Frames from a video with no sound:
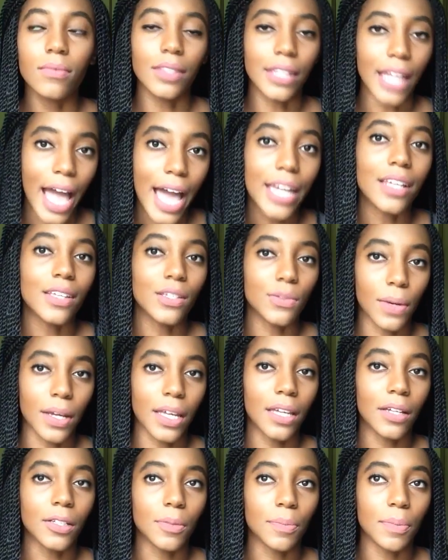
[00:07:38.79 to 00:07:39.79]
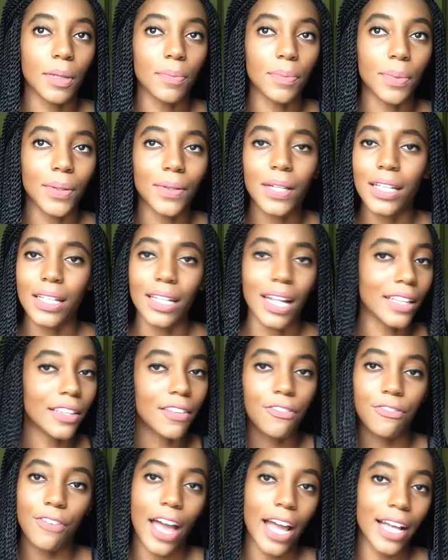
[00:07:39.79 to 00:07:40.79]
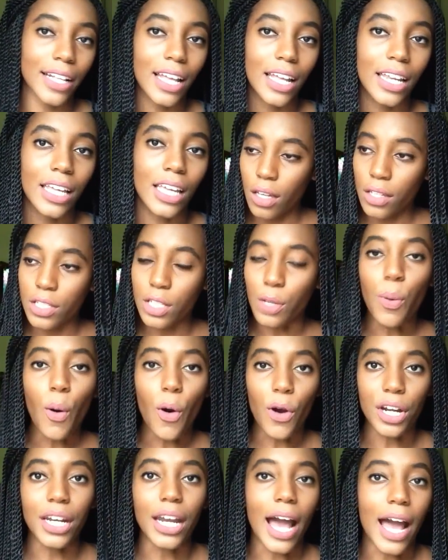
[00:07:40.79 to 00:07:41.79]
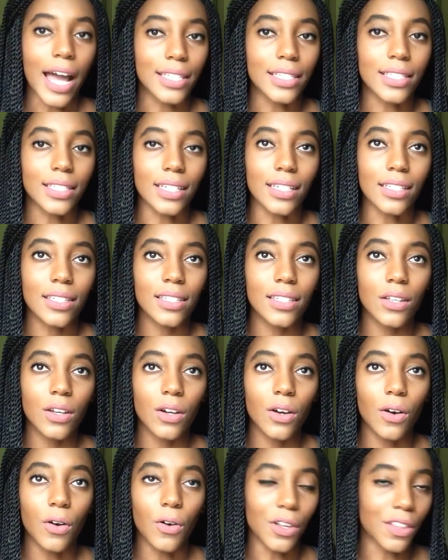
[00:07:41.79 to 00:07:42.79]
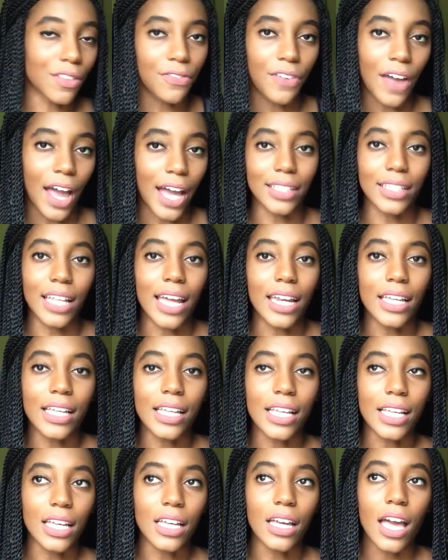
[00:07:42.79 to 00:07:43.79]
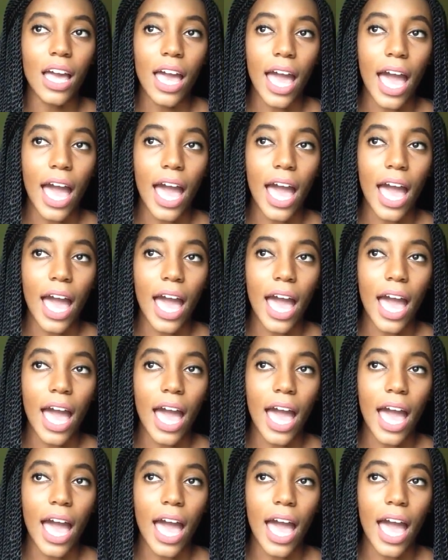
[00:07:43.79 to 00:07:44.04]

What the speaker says: That is what killed people, not the fact that he supported ISIS or the fact that he